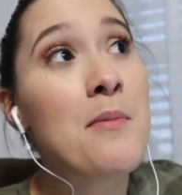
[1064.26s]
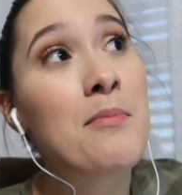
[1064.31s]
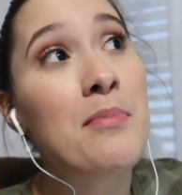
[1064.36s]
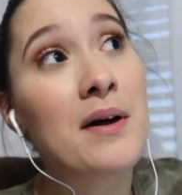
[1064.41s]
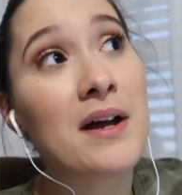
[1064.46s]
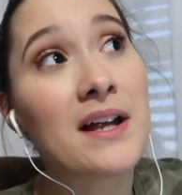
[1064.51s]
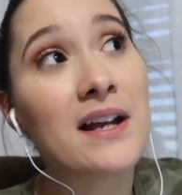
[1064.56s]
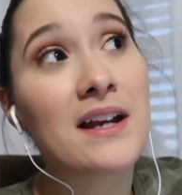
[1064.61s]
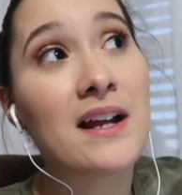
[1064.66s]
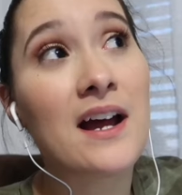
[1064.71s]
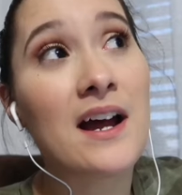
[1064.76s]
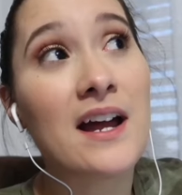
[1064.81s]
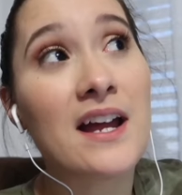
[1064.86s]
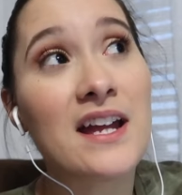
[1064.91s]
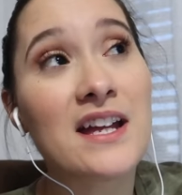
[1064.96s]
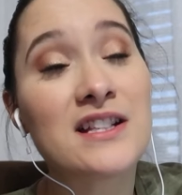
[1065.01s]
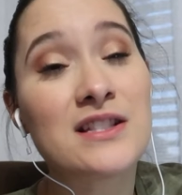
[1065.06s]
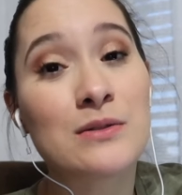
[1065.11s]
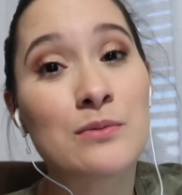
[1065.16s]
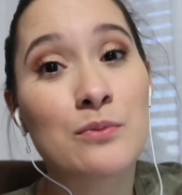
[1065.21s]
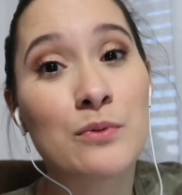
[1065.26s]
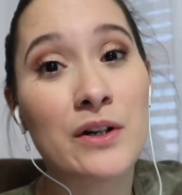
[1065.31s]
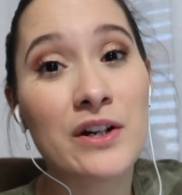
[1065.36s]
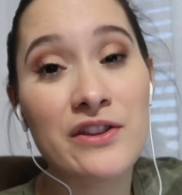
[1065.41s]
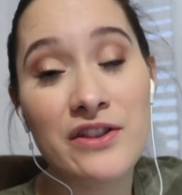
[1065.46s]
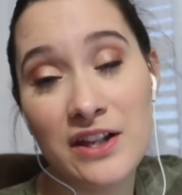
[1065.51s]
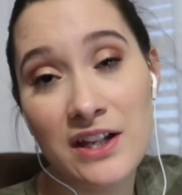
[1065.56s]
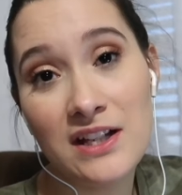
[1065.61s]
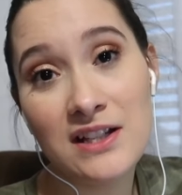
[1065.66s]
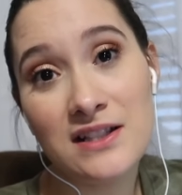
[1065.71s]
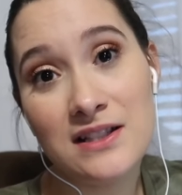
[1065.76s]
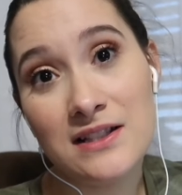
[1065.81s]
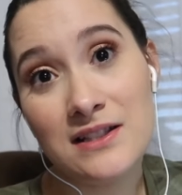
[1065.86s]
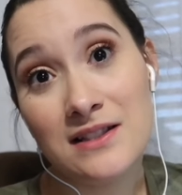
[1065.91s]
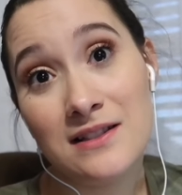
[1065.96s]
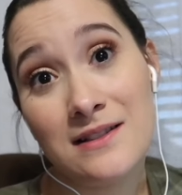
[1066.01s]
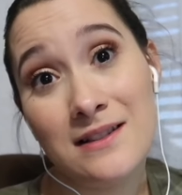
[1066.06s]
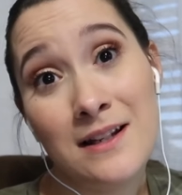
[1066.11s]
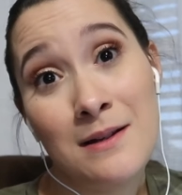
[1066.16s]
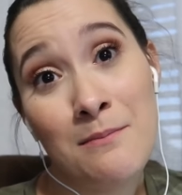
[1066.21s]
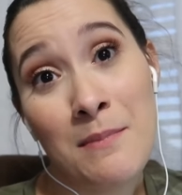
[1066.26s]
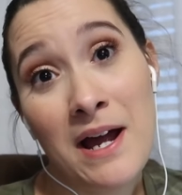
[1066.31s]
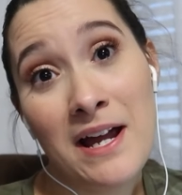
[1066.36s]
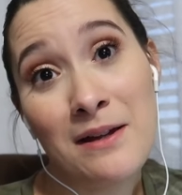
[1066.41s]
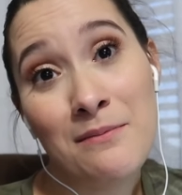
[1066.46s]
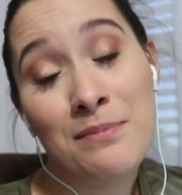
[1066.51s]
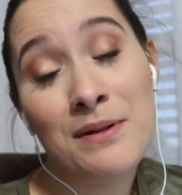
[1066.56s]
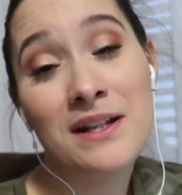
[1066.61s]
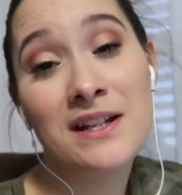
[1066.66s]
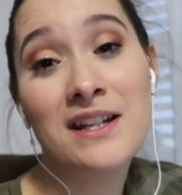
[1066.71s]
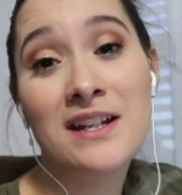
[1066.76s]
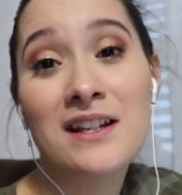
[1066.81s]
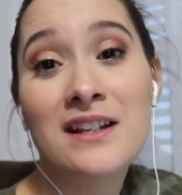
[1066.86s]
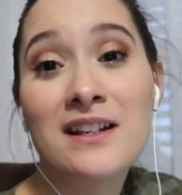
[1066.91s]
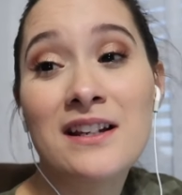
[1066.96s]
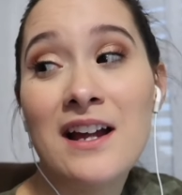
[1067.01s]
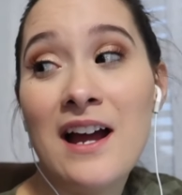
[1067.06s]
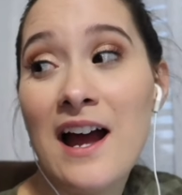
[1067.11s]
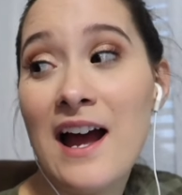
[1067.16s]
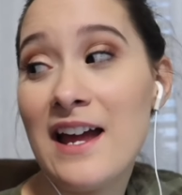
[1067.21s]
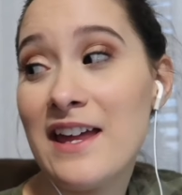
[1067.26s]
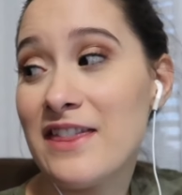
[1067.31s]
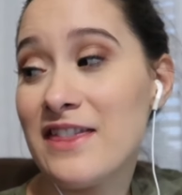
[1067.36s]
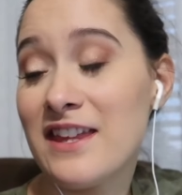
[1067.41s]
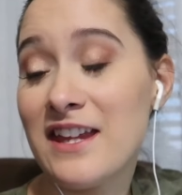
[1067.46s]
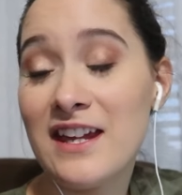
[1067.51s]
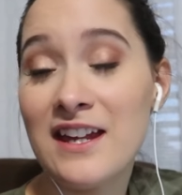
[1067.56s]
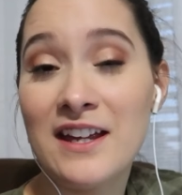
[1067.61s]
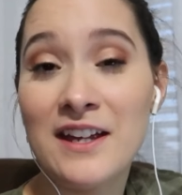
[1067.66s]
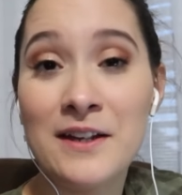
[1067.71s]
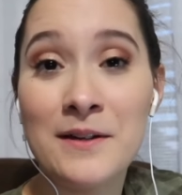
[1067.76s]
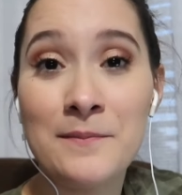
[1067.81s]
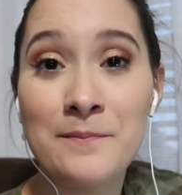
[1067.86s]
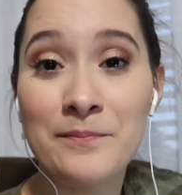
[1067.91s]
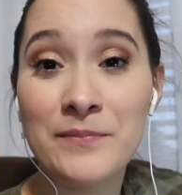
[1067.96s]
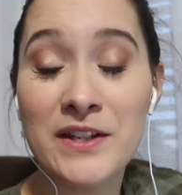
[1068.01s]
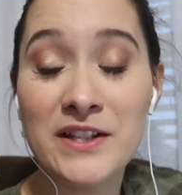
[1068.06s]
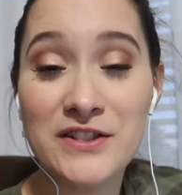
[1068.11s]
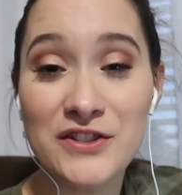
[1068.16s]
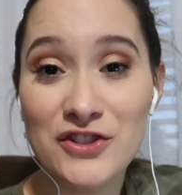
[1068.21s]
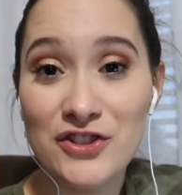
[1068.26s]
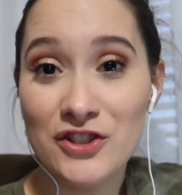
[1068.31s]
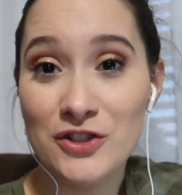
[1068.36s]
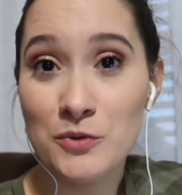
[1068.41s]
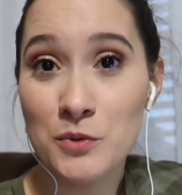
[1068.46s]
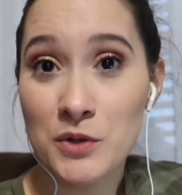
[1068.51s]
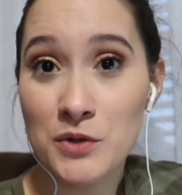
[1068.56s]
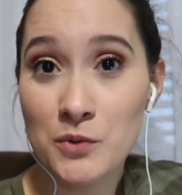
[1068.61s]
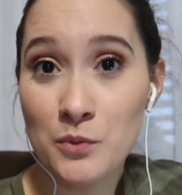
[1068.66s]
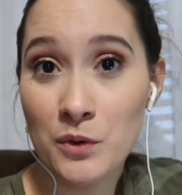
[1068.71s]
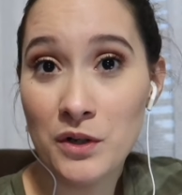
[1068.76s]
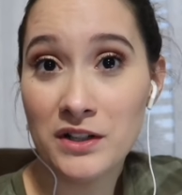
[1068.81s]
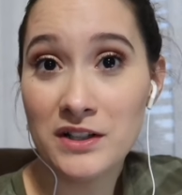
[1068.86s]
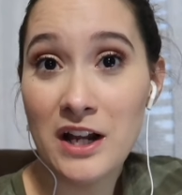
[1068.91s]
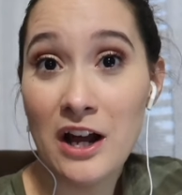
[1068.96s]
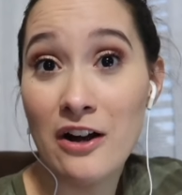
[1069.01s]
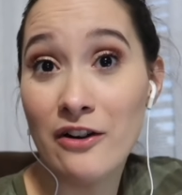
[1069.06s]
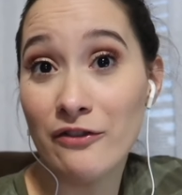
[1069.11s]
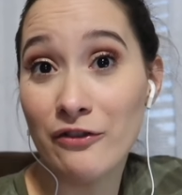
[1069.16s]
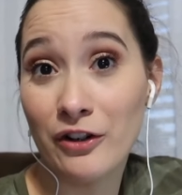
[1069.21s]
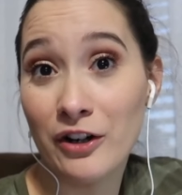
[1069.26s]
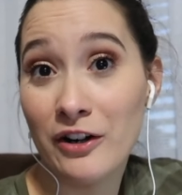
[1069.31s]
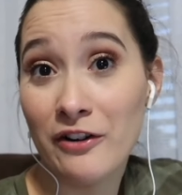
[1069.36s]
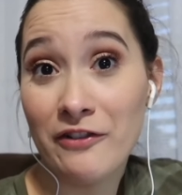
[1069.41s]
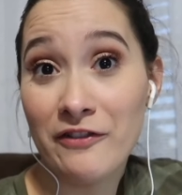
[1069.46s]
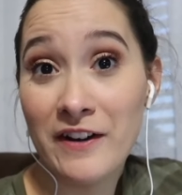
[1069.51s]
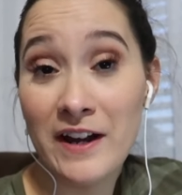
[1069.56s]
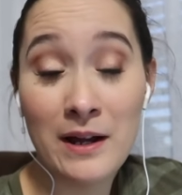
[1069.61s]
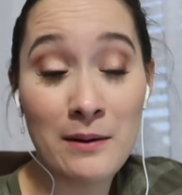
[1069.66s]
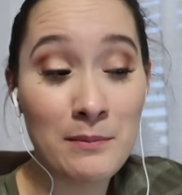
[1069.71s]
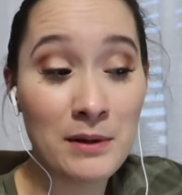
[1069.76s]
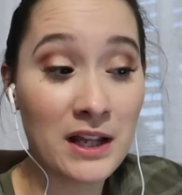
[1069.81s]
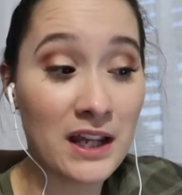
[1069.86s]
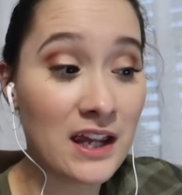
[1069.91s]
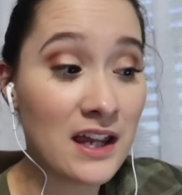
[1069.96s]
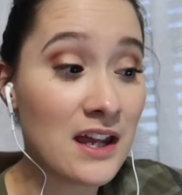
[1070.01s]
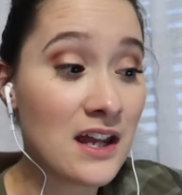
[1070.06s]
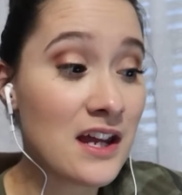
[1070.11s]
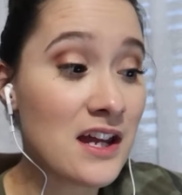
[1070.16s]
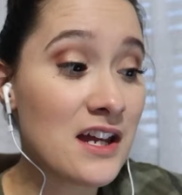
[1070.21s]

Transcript: but it's worth it in my opinion. I think this is just what's worked out for our family.